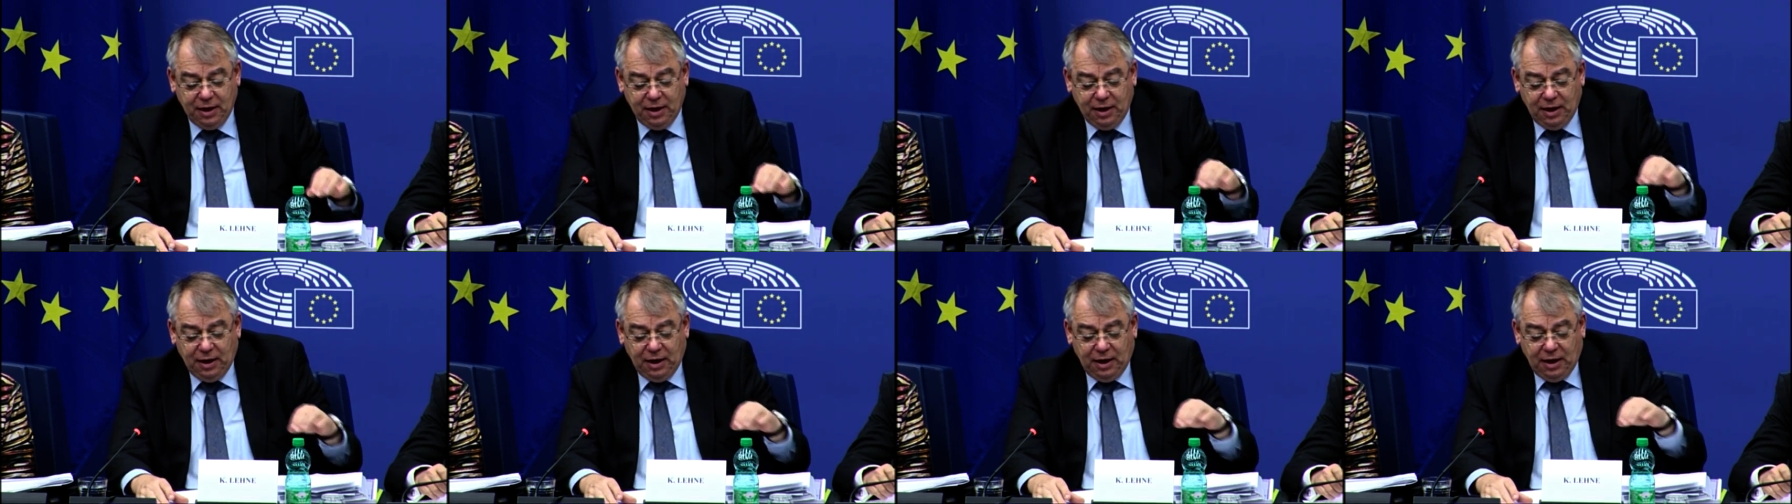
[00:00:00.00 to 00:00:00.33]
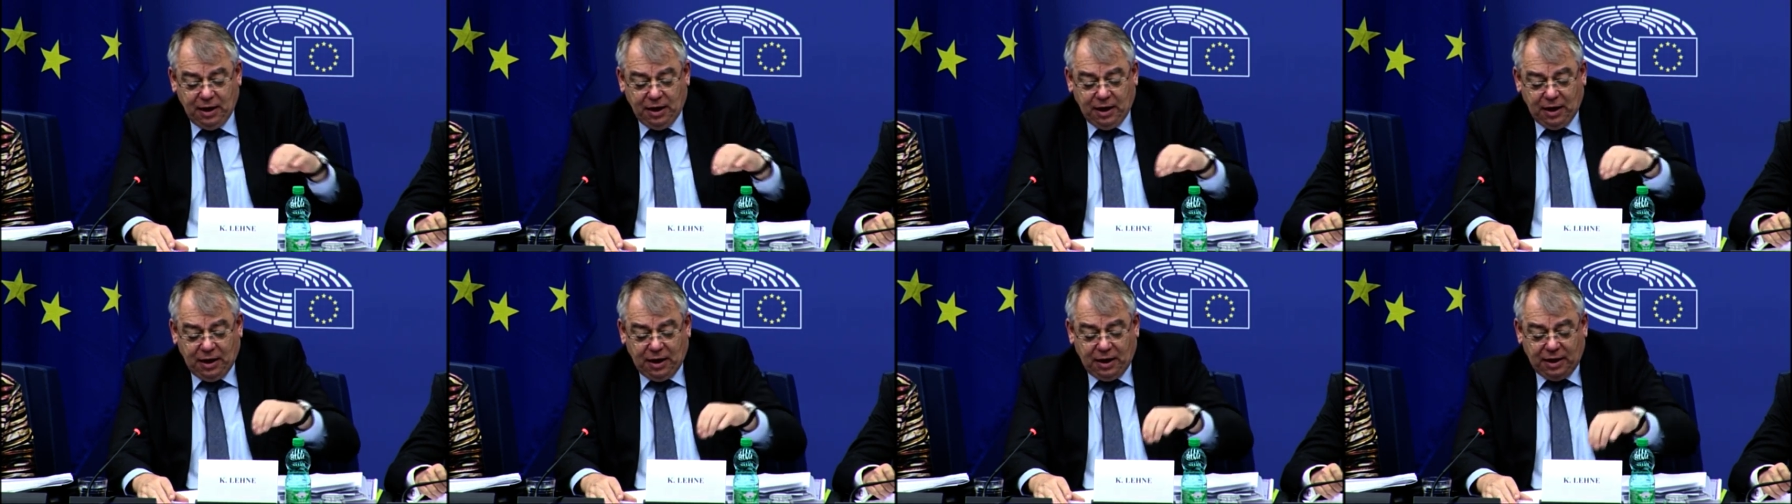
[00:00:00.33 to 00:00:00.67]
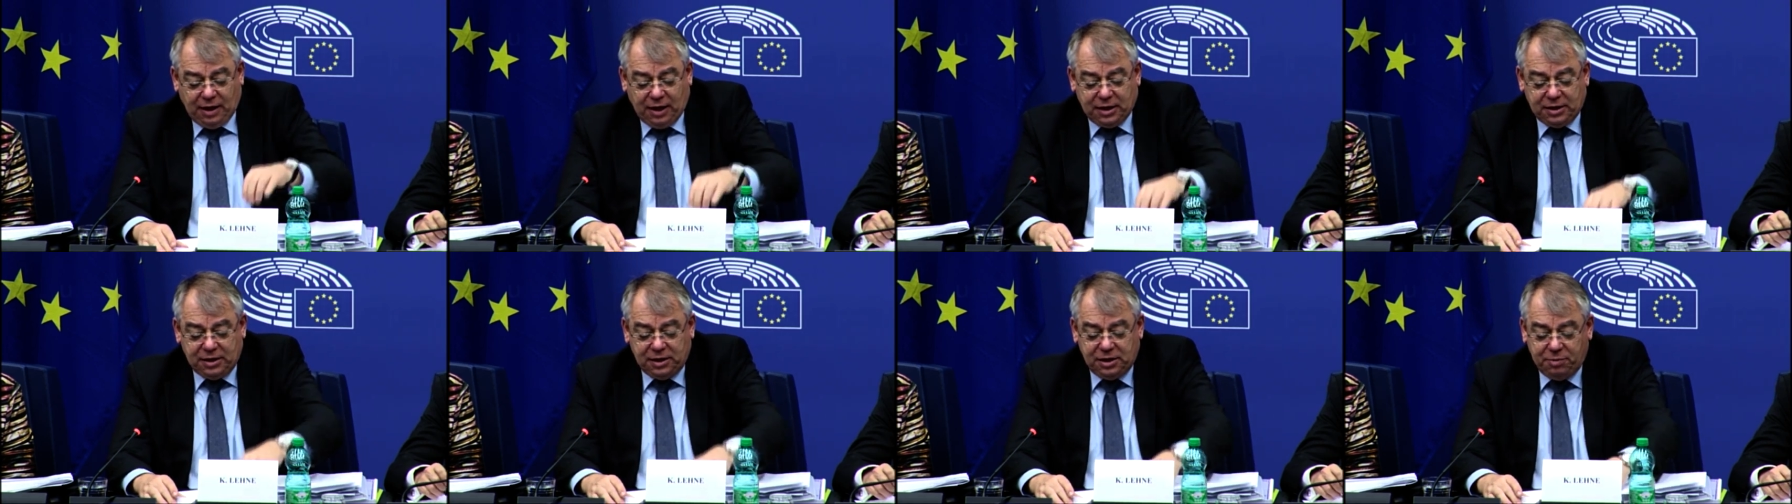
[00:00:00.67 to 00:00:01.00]
effectively
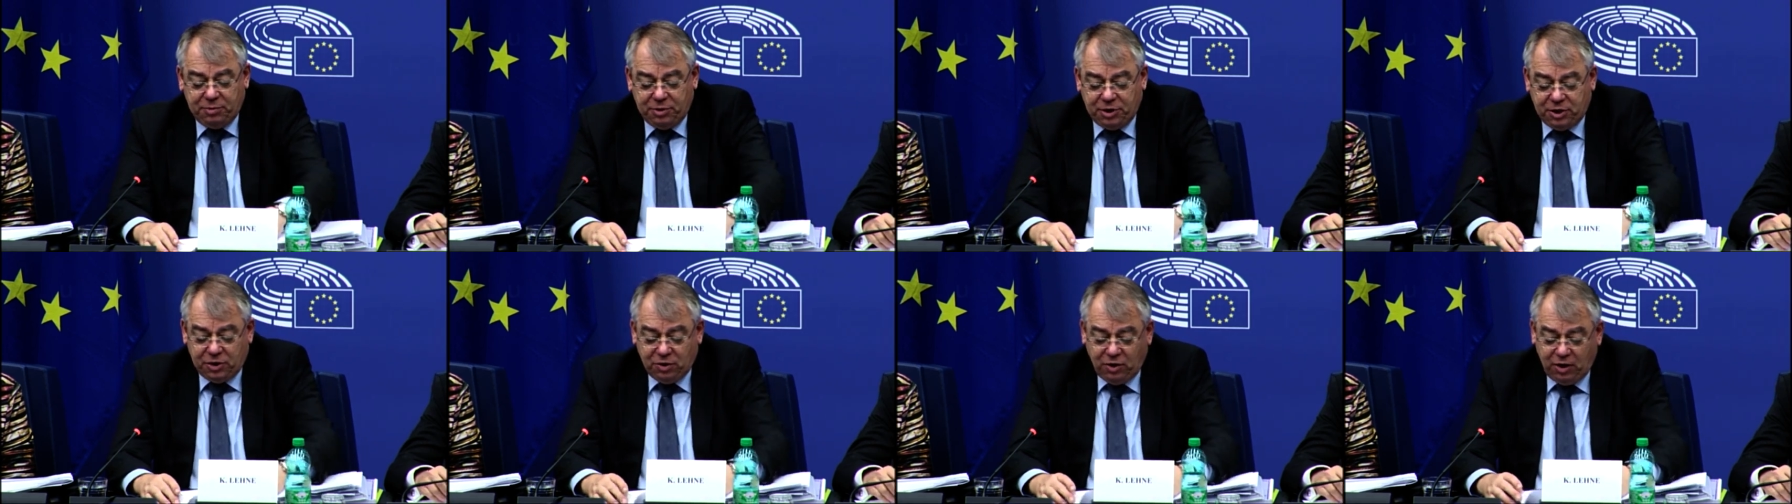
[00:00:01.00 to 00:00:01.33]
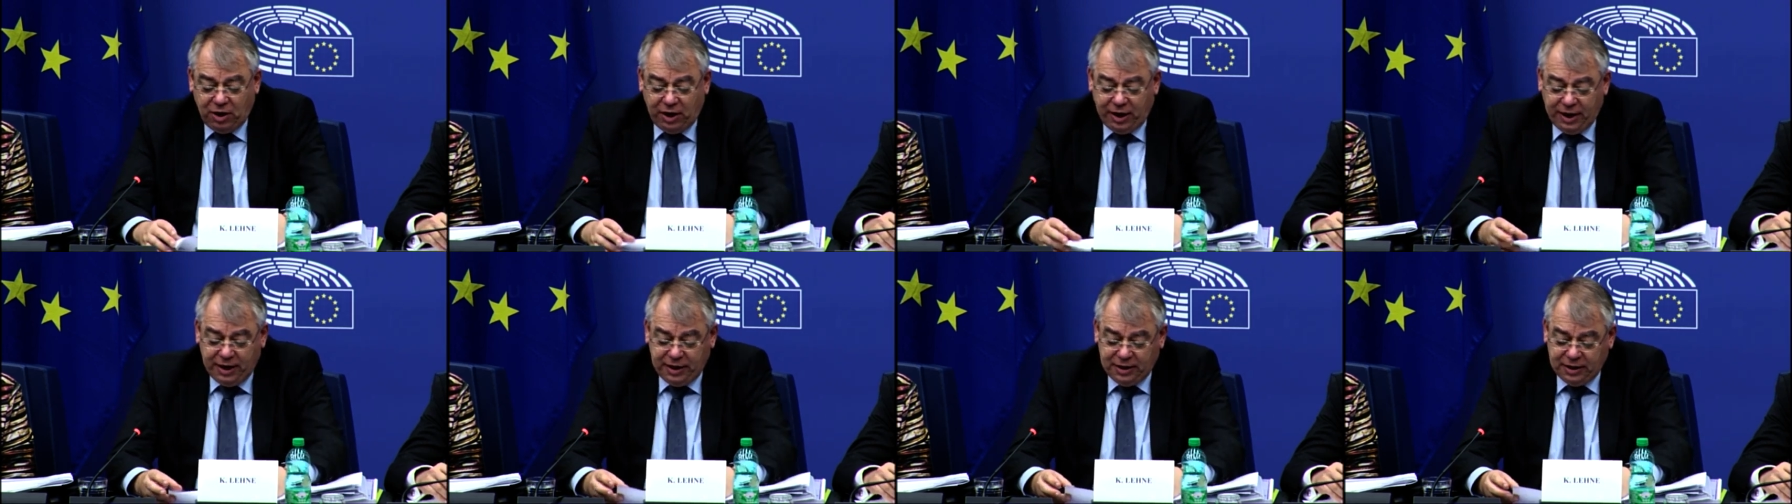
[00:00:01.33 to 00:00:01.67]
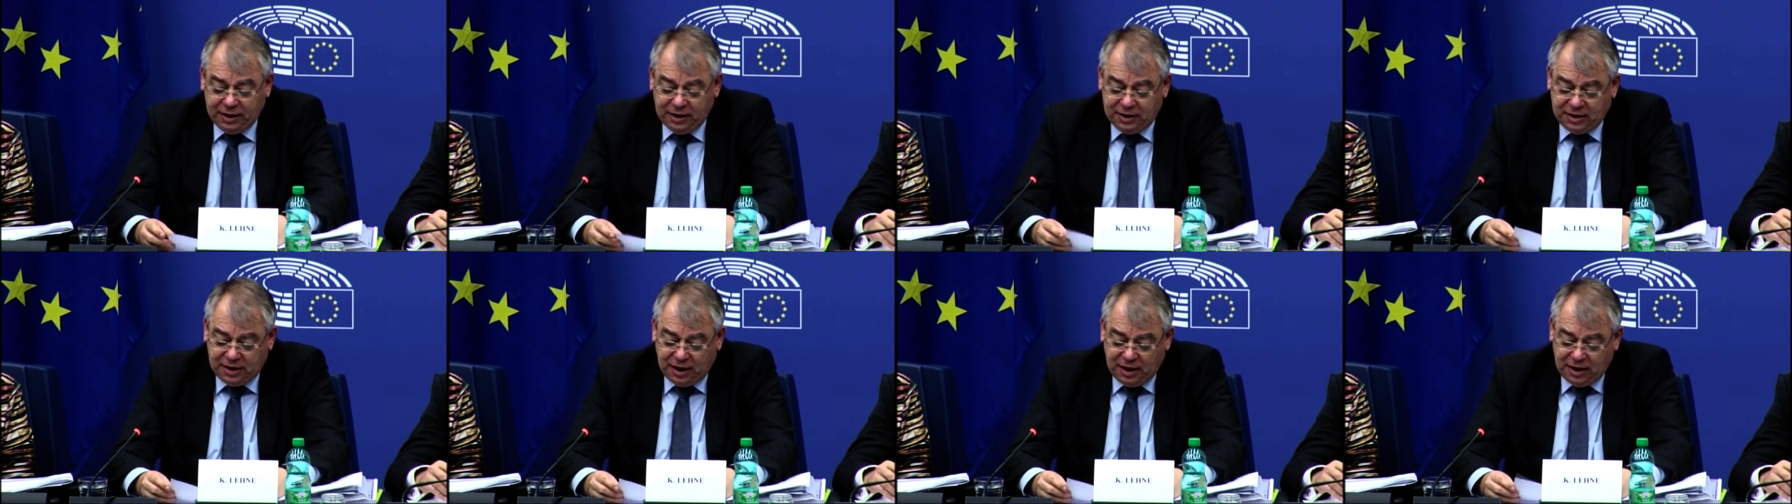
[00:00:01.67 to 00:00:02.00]
exercised than they
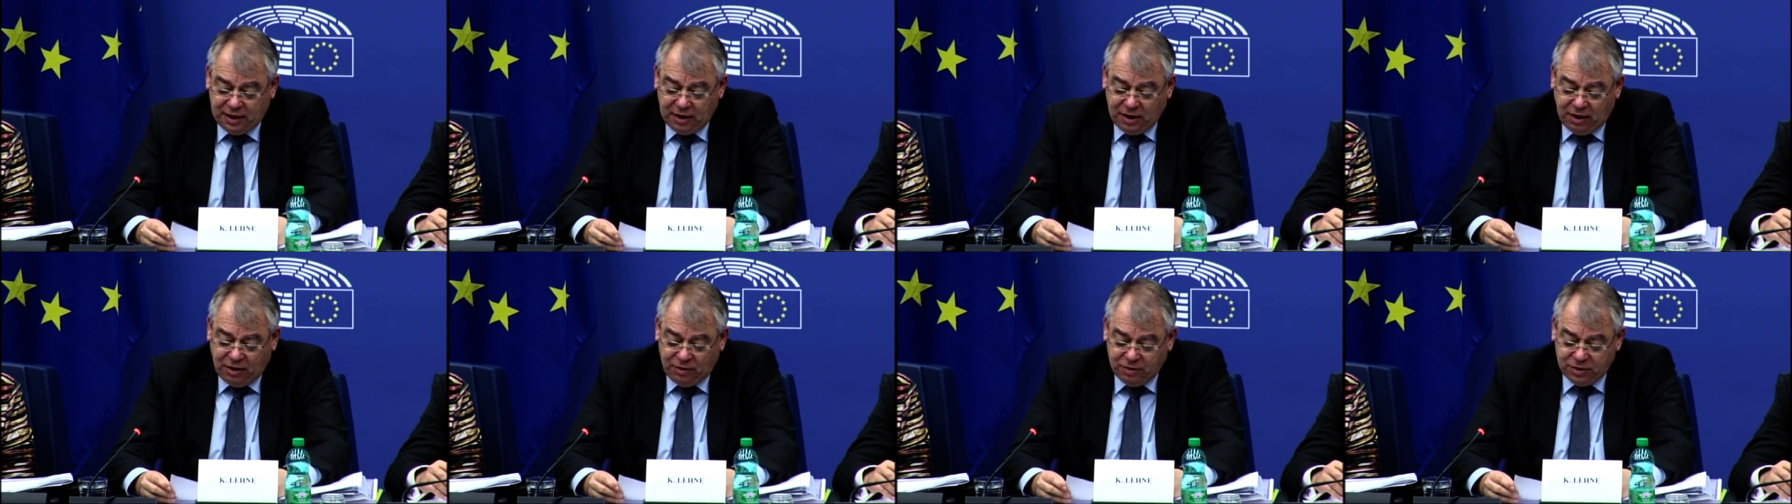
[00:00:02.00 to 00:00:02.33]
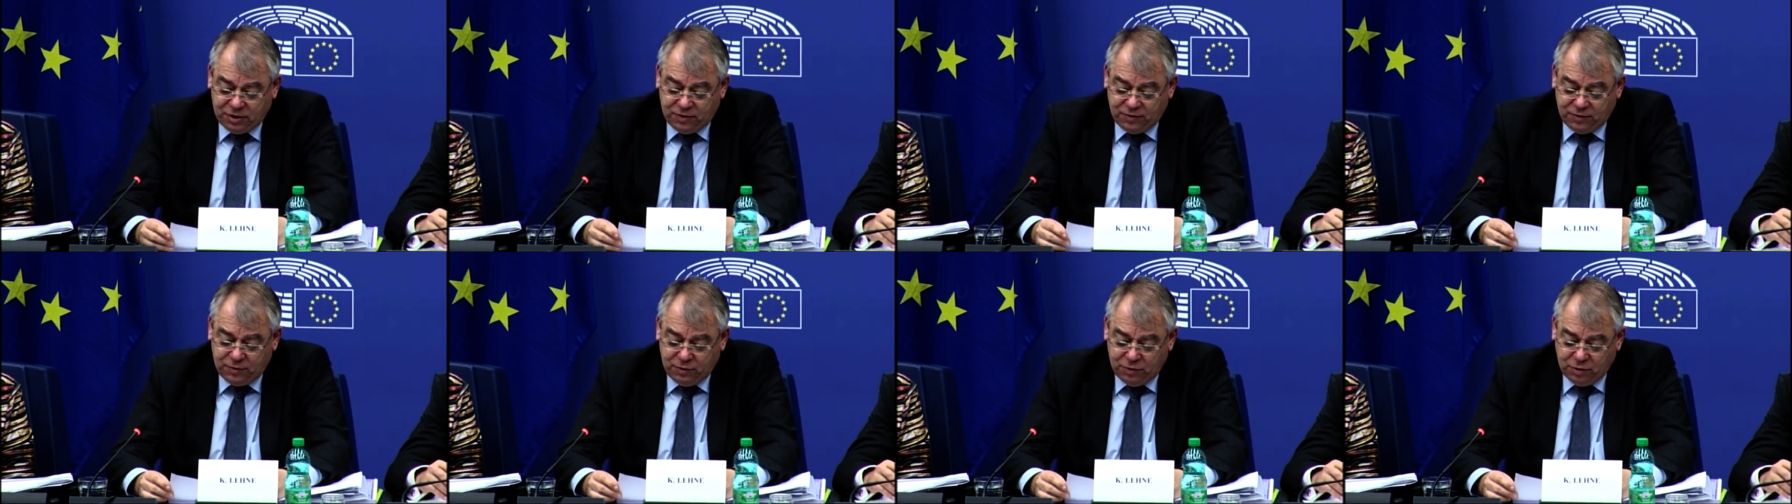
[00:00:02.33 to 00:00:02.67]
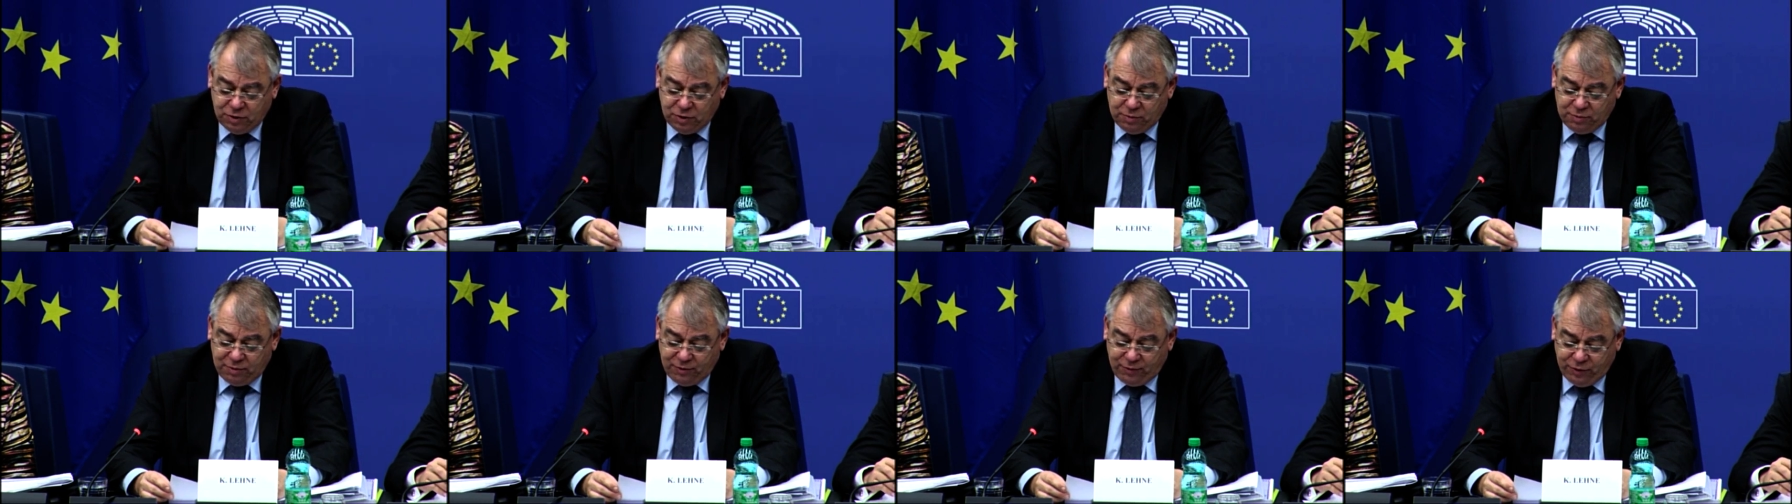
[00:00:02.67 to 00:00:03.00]
would be at
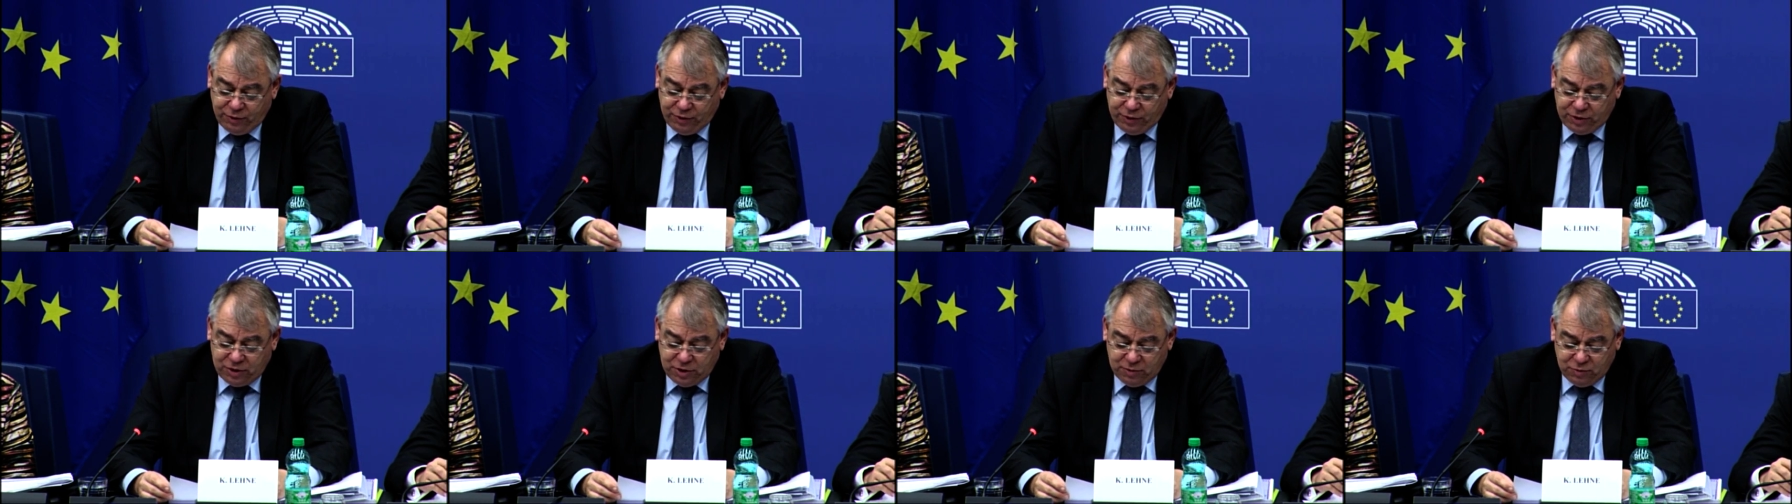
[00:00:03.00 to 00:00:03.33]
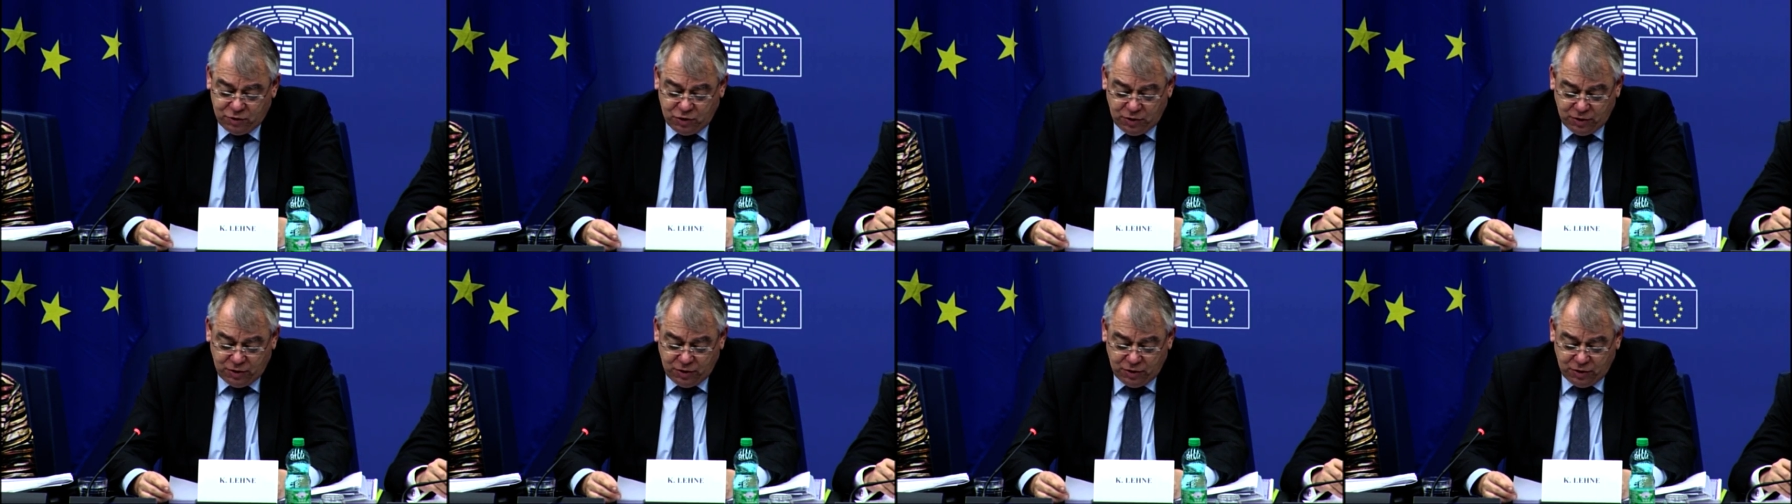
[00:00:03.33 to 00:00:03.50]
national level.